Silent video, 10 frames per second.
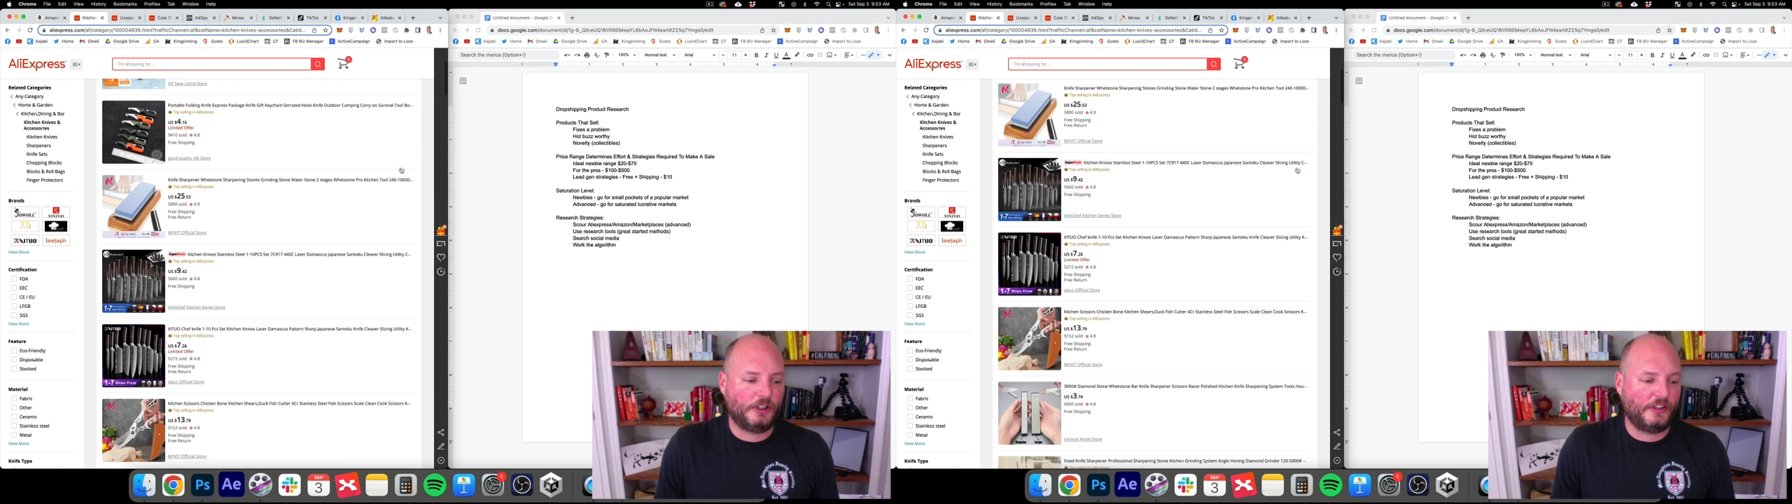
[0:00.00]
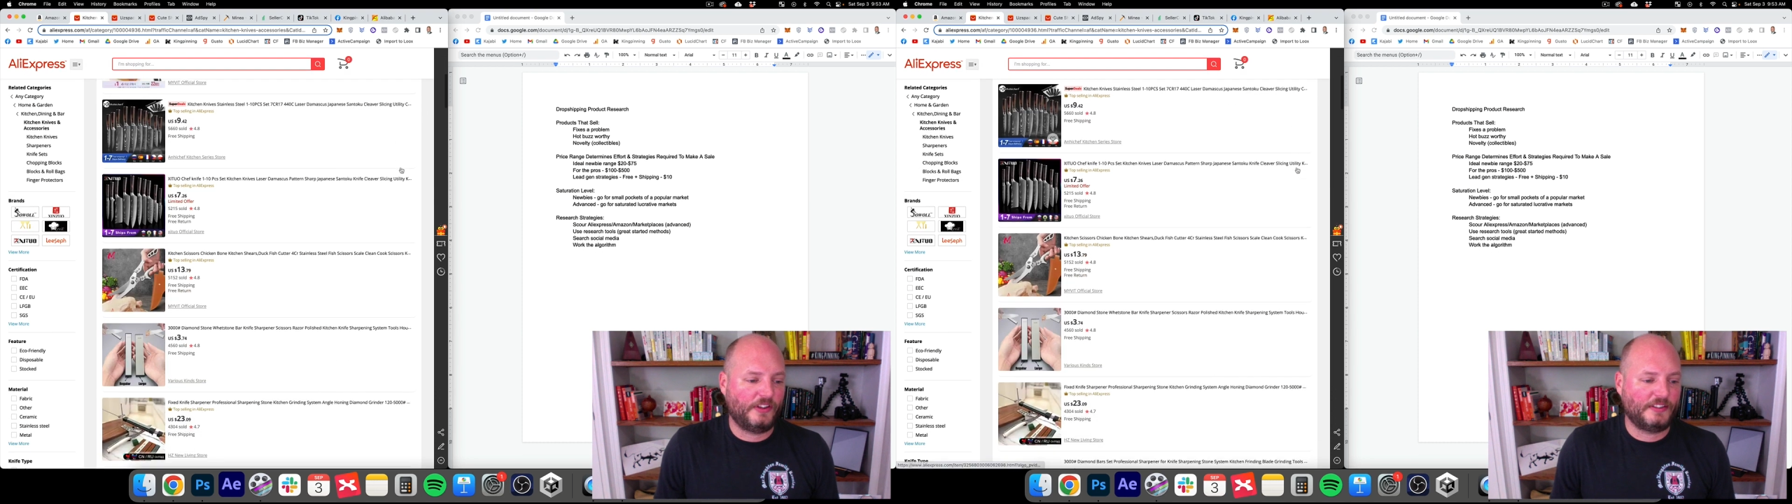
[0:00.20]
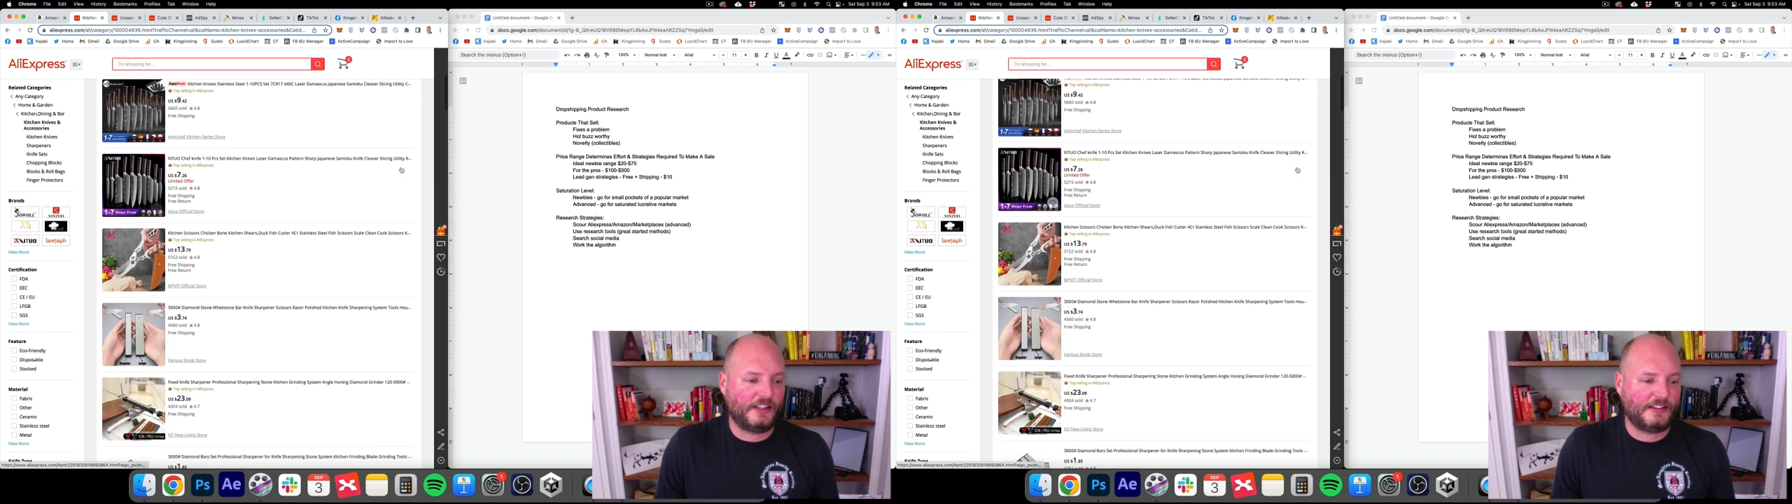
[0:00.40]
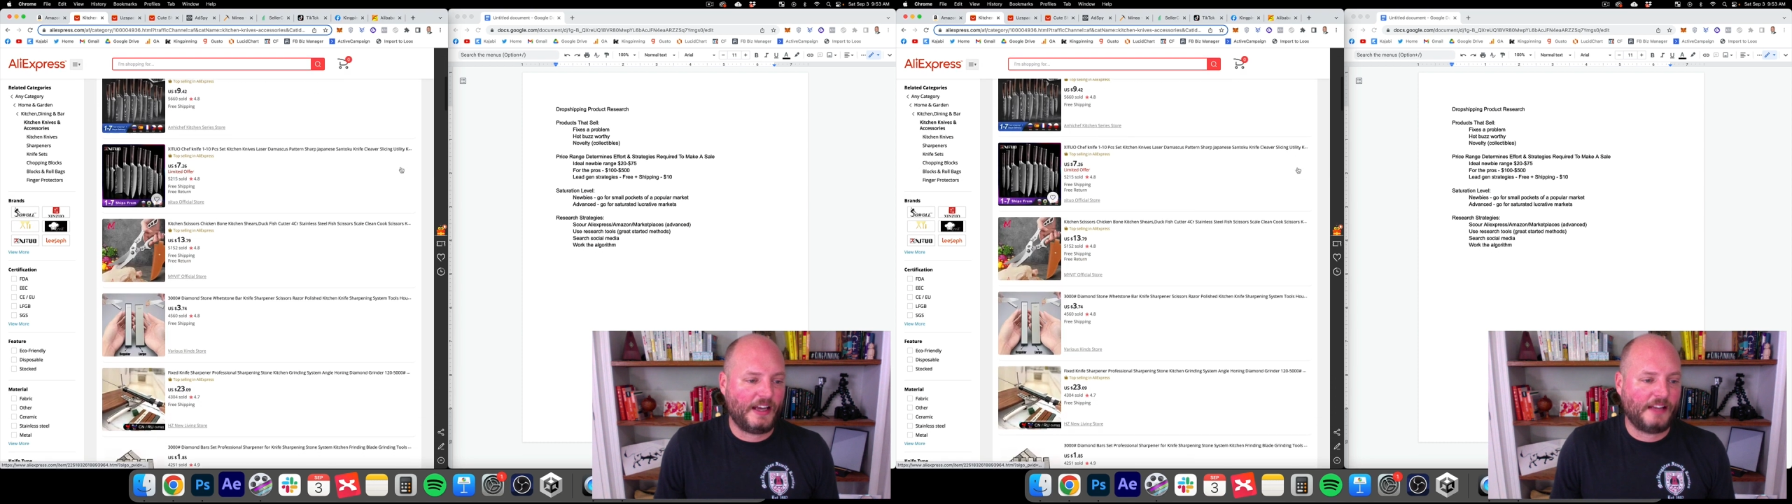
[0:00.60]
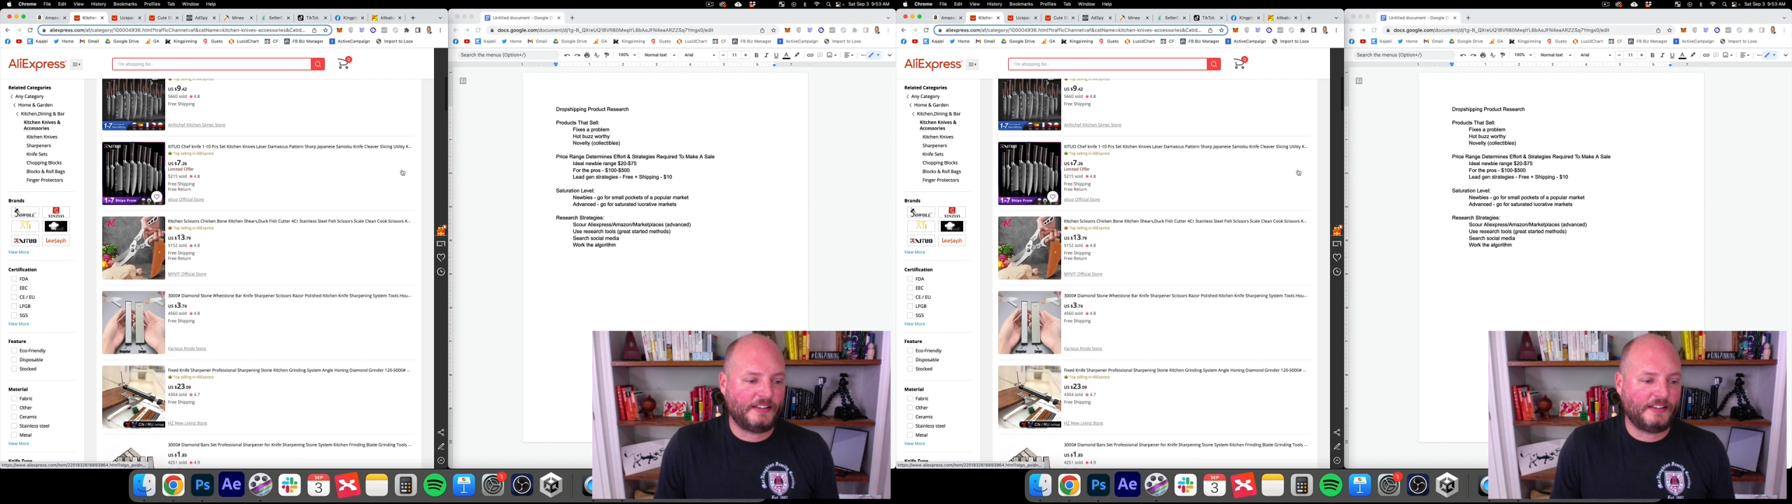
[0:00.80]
and things like that.